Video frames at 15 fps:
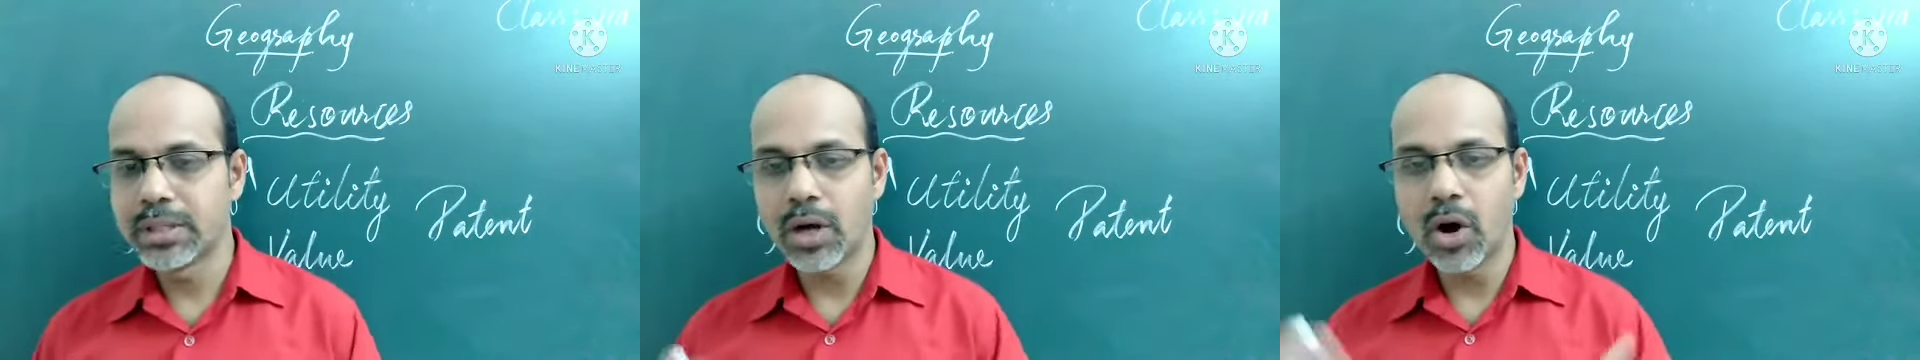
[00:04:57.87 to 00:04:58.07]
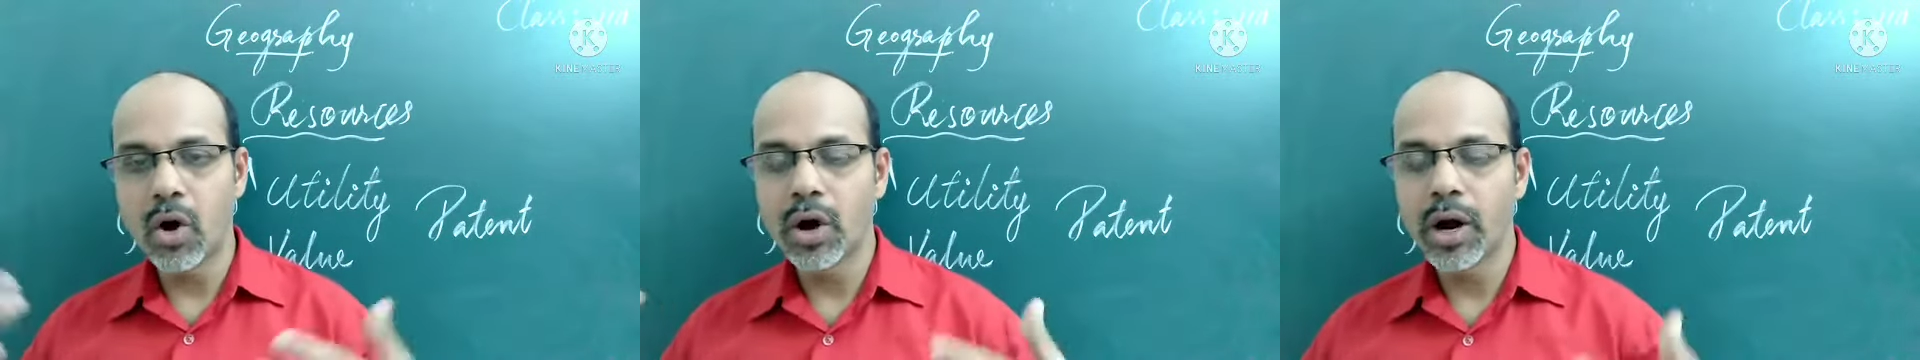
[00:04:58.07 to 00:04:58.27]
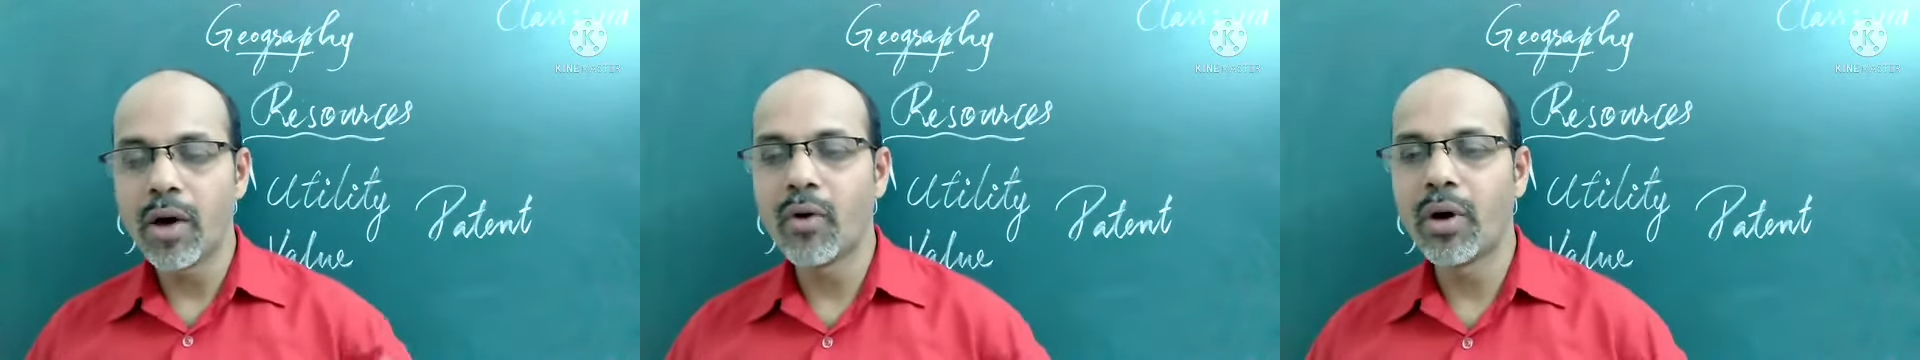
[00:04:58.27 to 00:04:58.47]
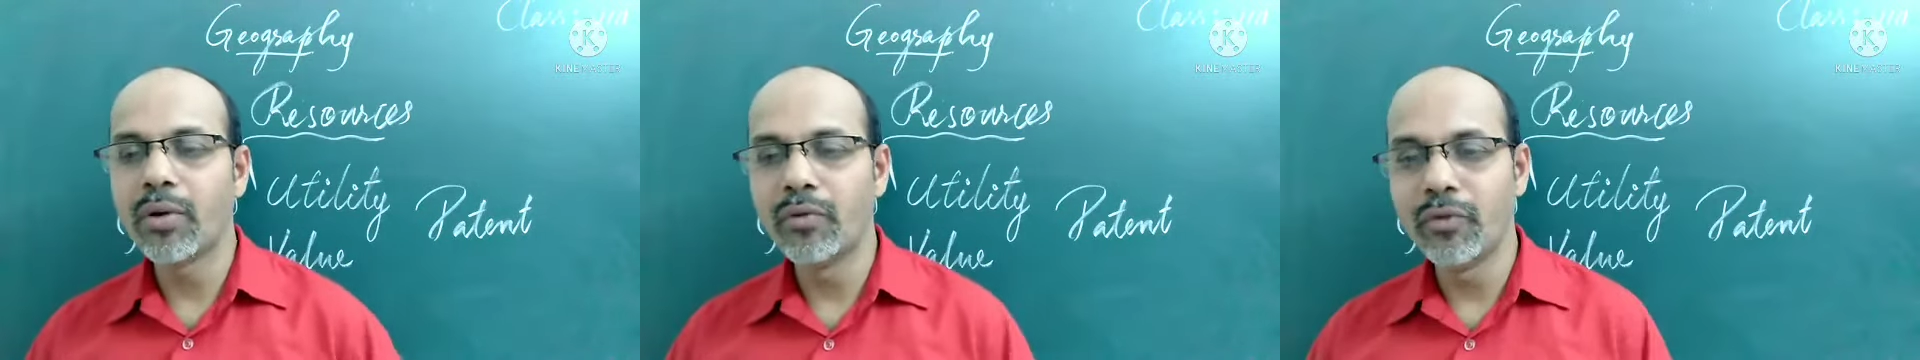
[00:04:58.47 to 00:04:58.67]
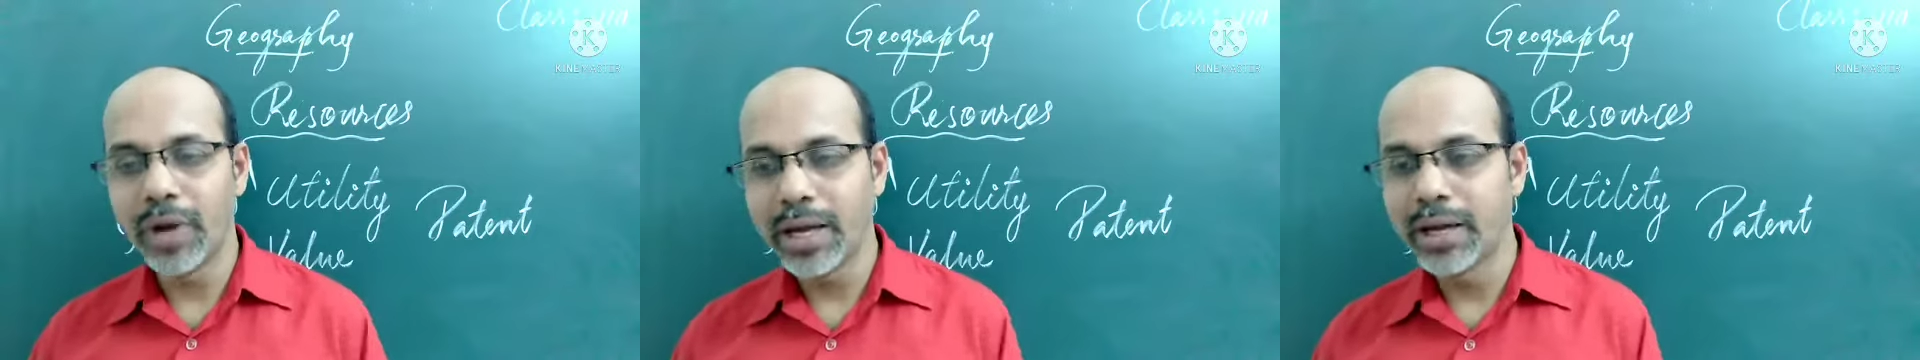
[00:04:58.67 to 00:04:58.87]
or our
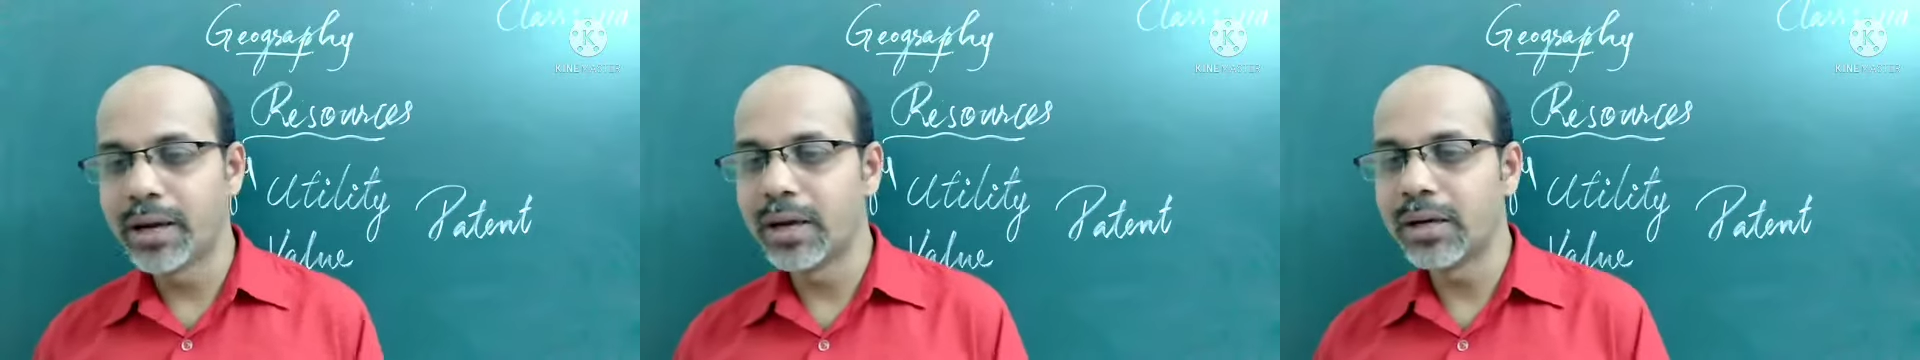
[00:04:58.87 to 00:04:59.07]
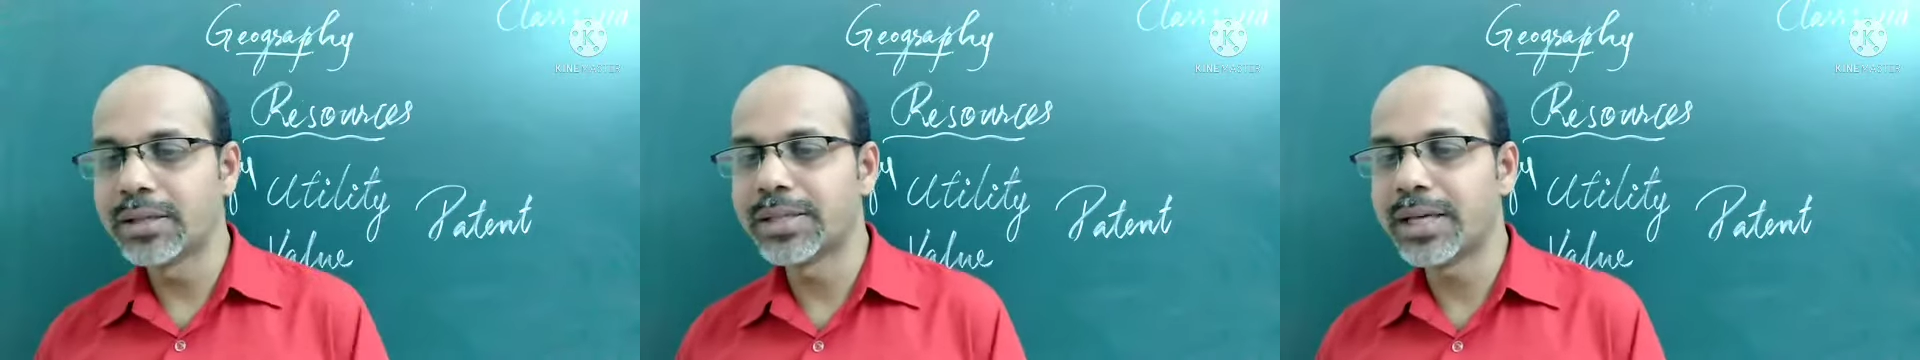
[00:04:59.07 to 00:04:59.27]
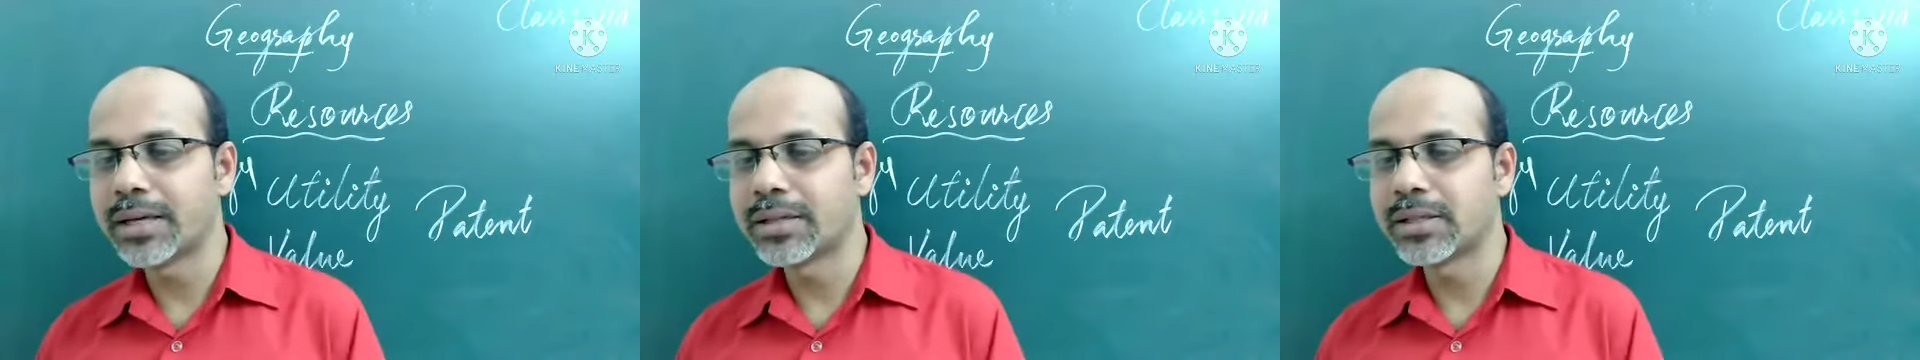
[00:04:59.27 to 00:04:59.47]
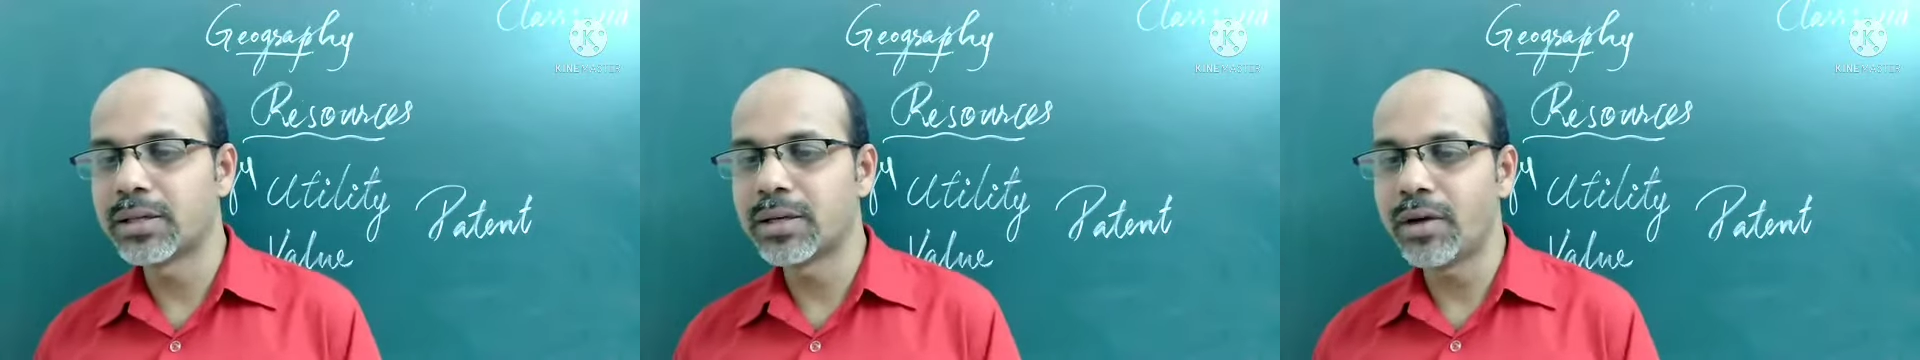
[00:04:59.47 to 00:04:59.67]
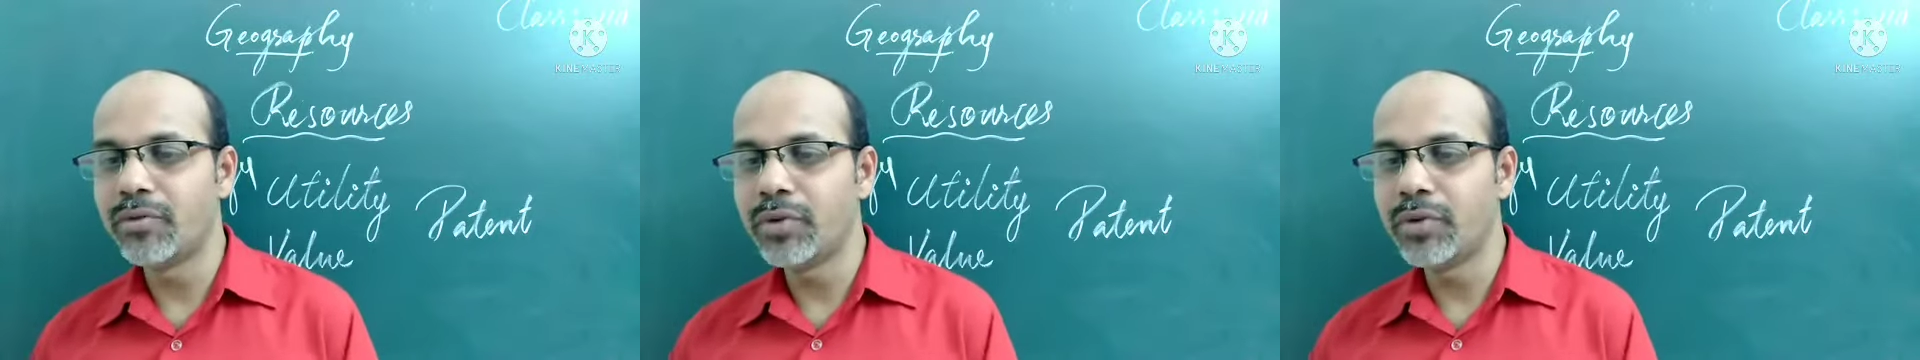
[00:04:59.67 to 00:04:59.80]
vehicles, etc.,